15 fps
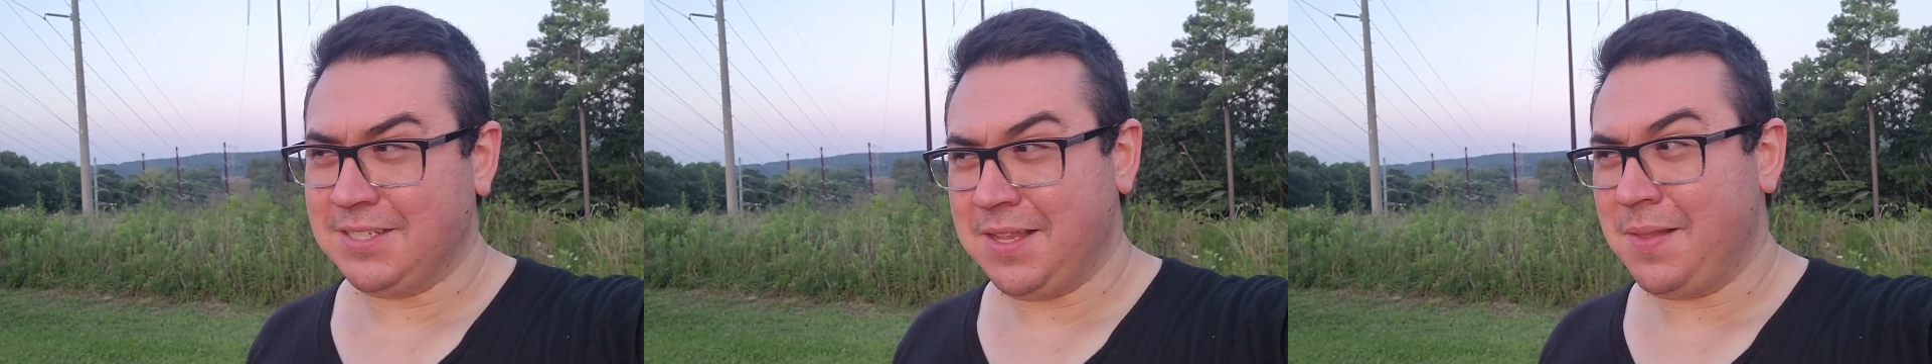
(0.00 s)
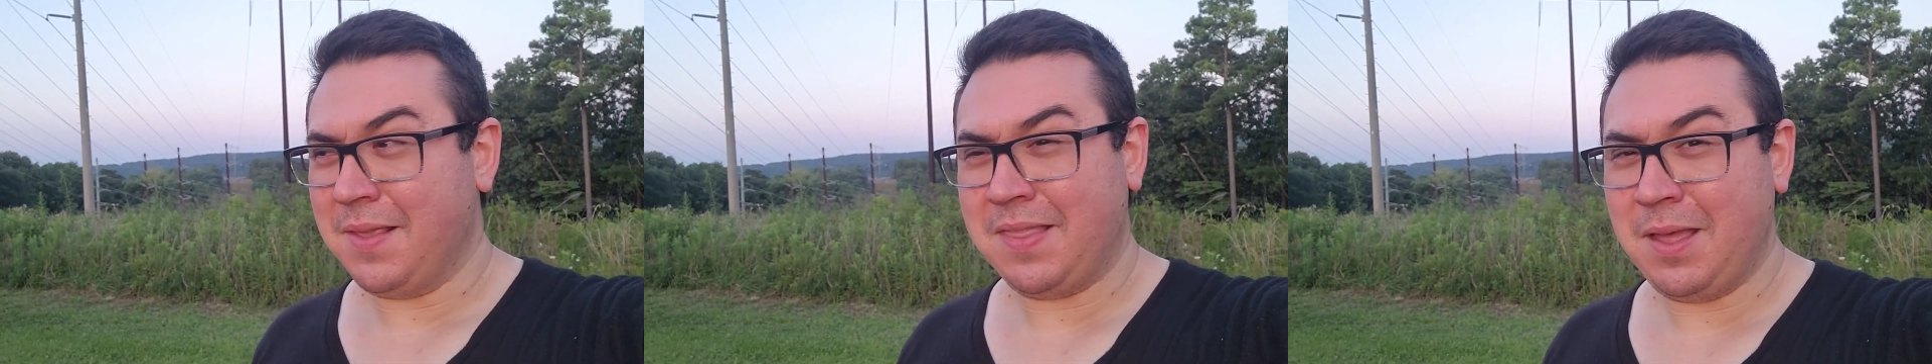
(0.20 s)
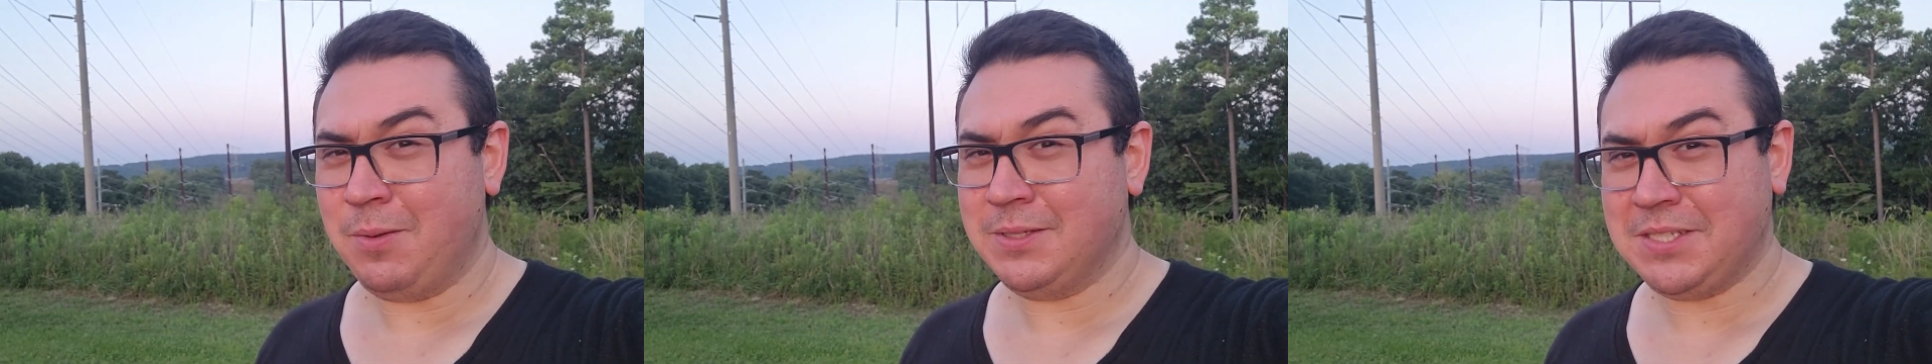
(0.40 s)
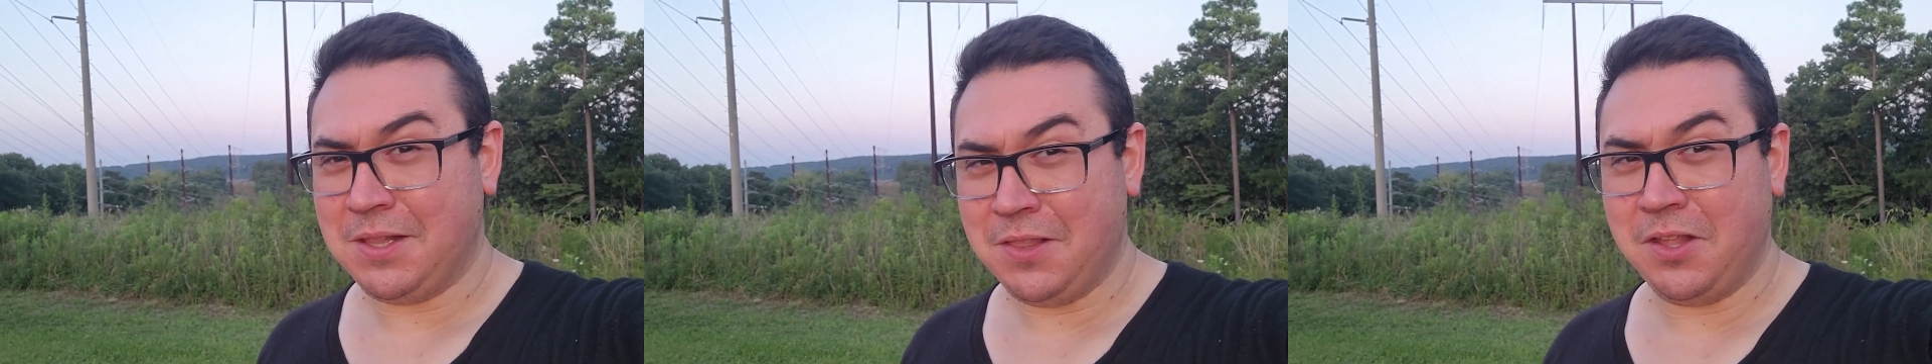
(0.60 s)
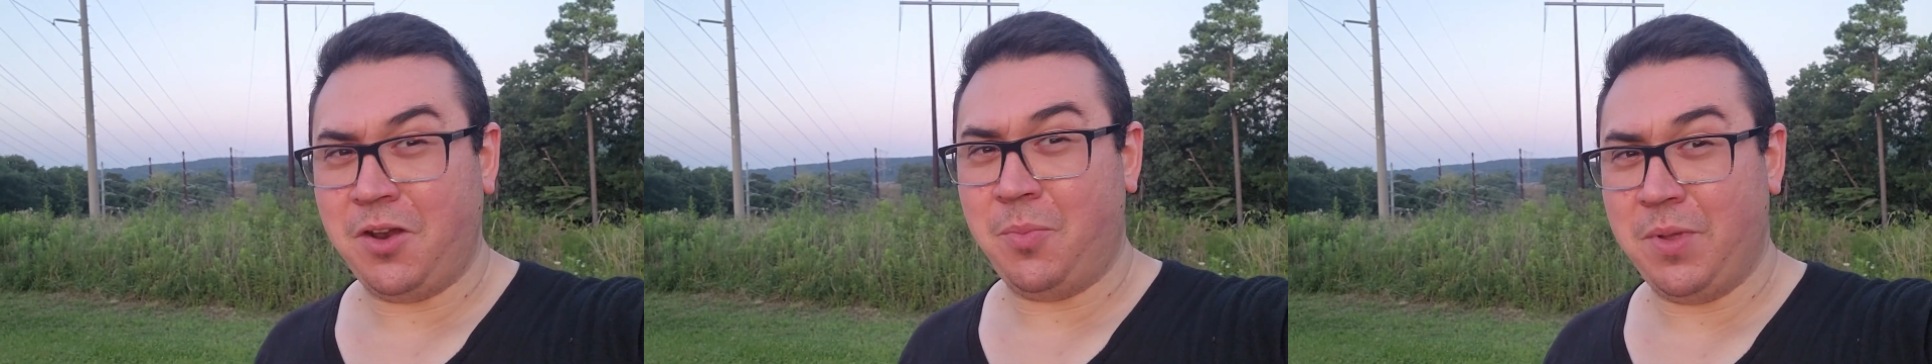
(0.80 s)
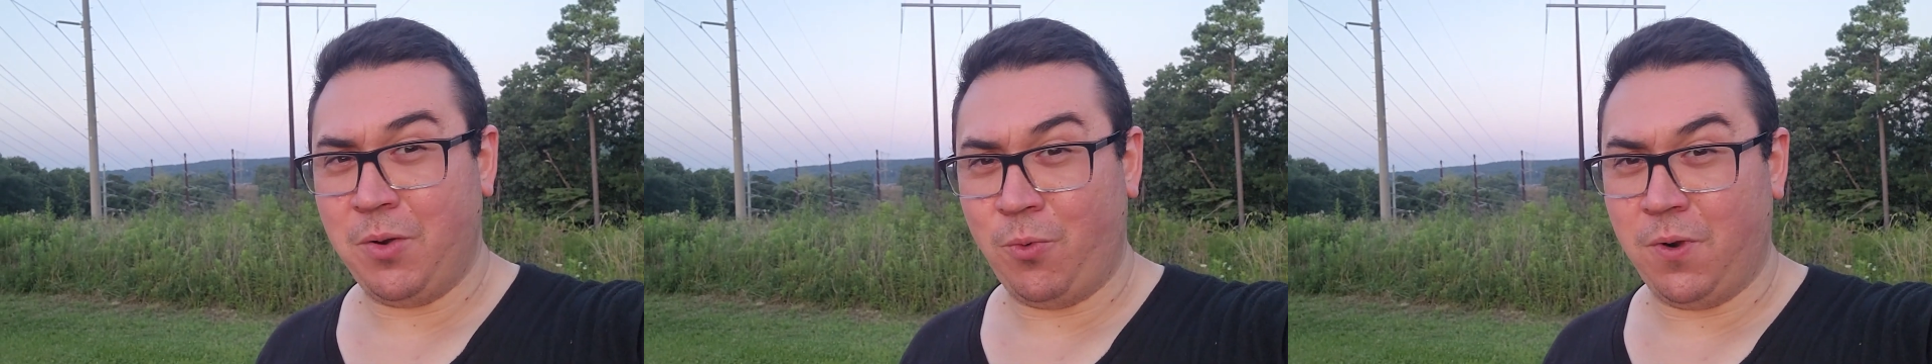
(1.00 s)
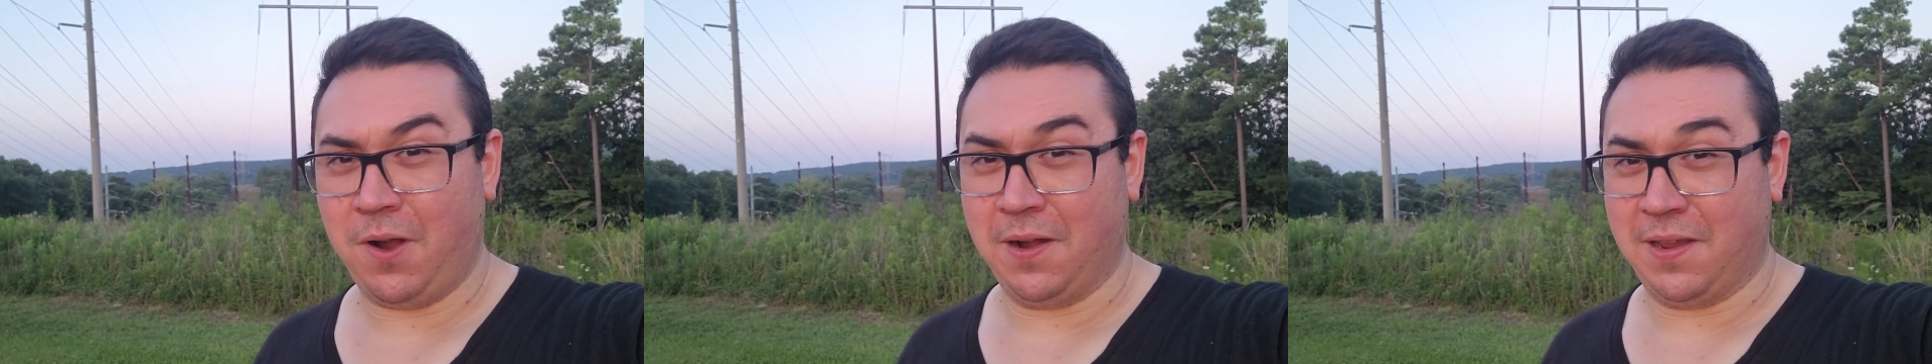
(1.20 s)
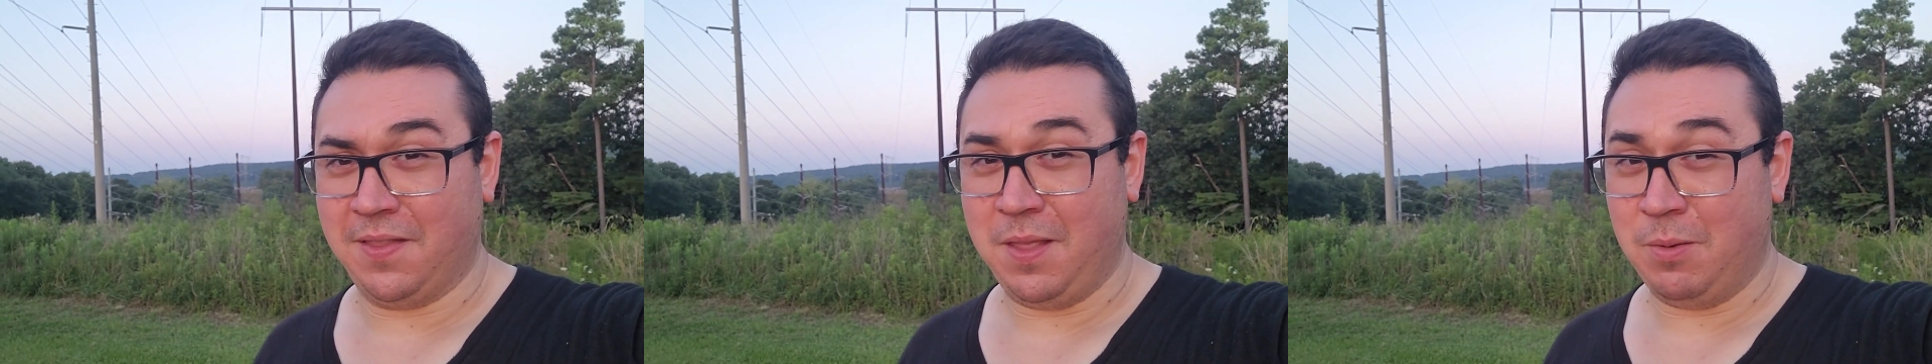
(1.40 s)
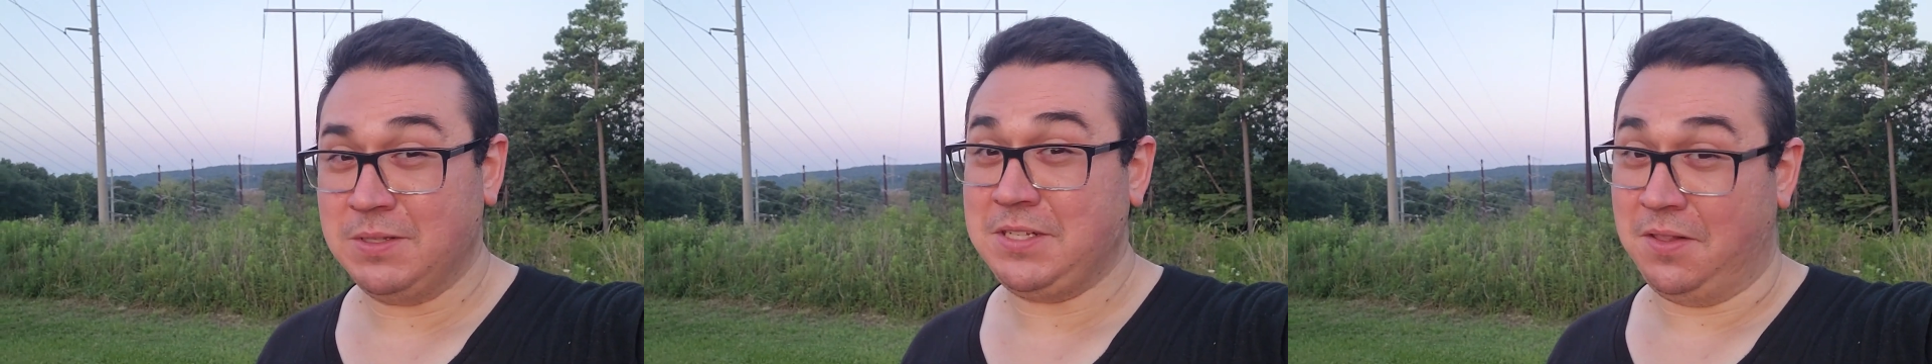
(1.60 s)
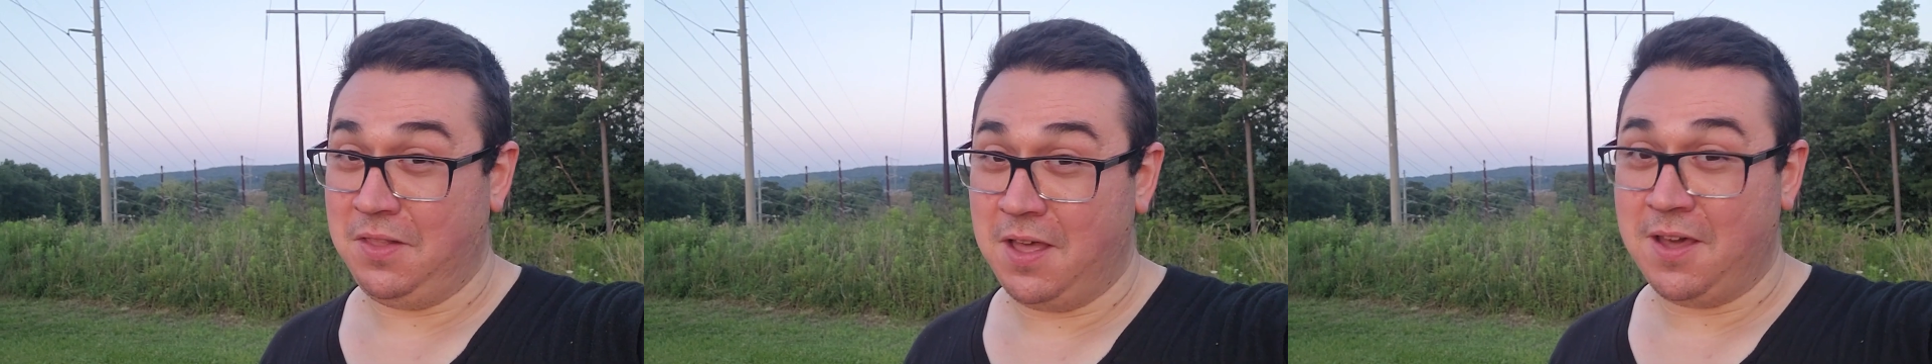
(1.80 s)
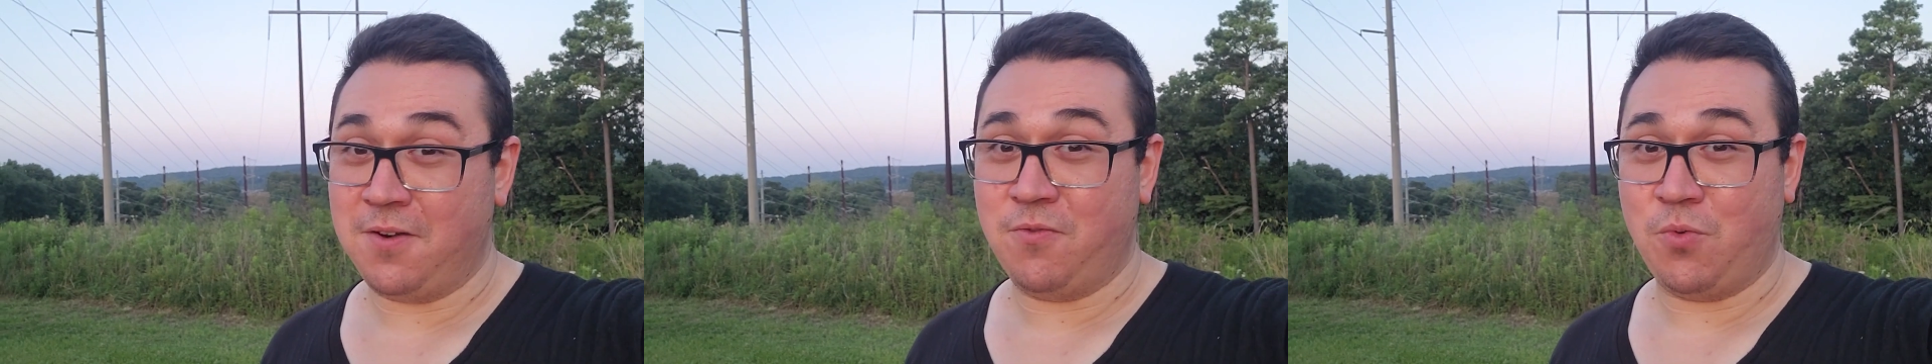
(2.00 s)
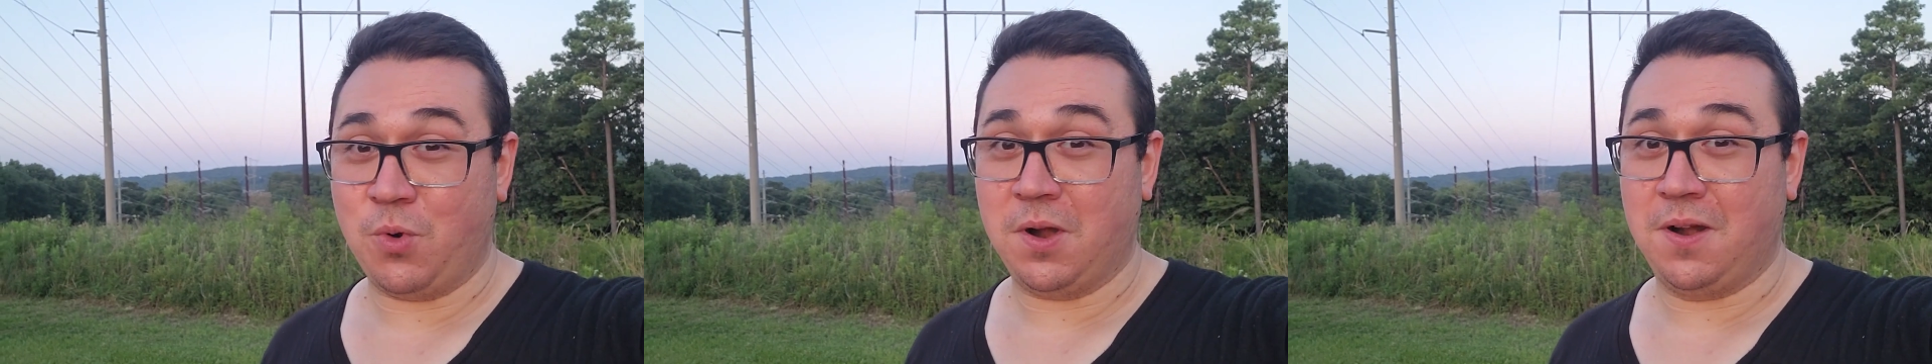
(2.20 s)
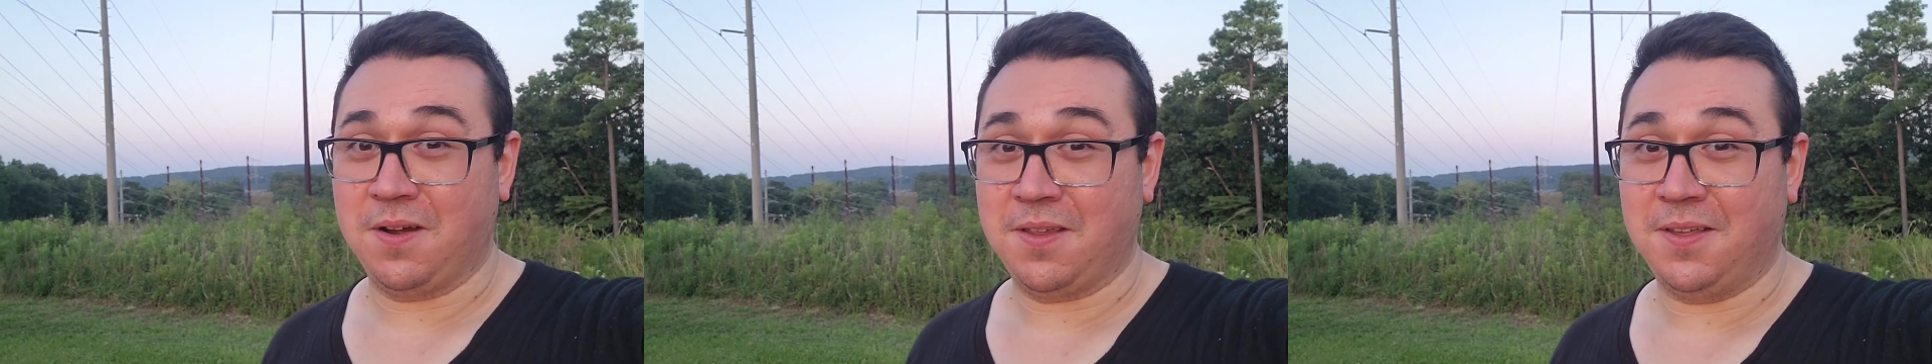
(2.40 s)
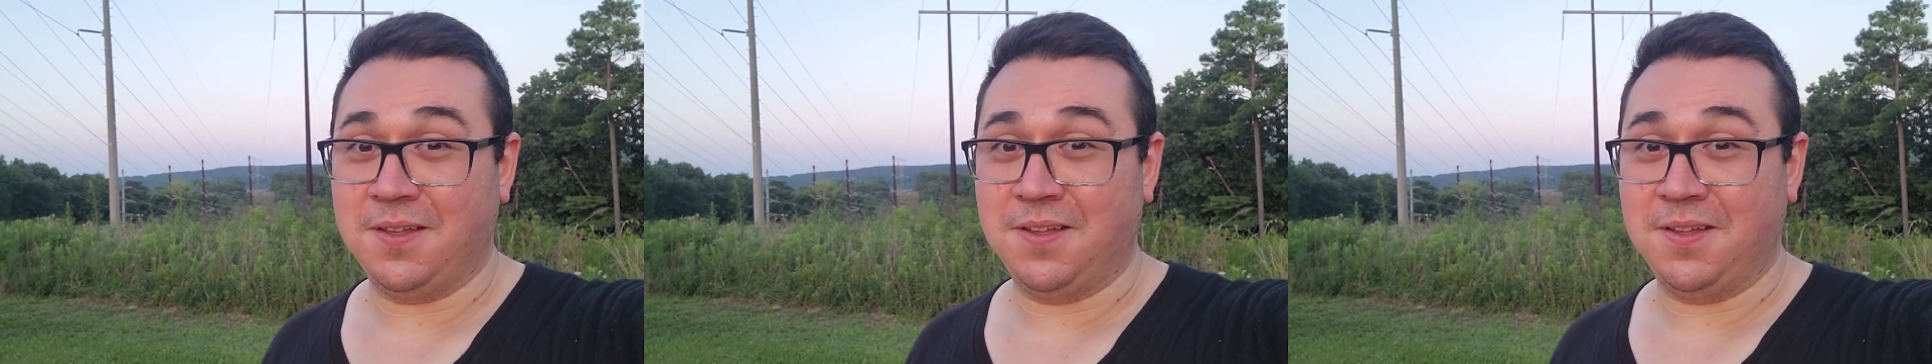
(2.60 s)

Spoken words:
it's not like that was a little bit of work. That was a lot of work.